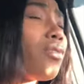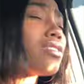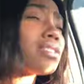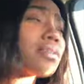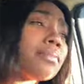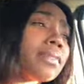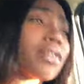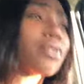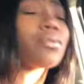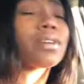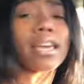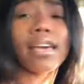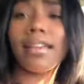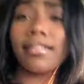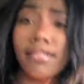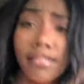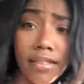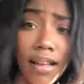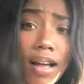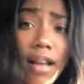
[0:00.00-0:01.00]
some little
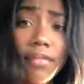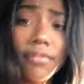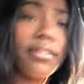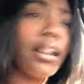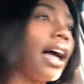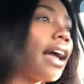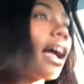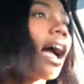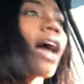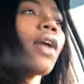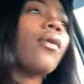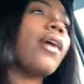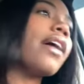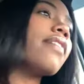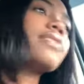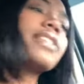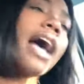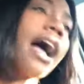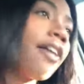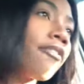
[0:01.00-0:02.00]
kid stuff like i don't
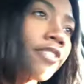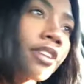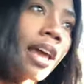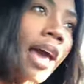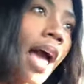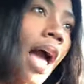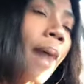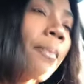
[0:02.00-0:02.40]
have time for that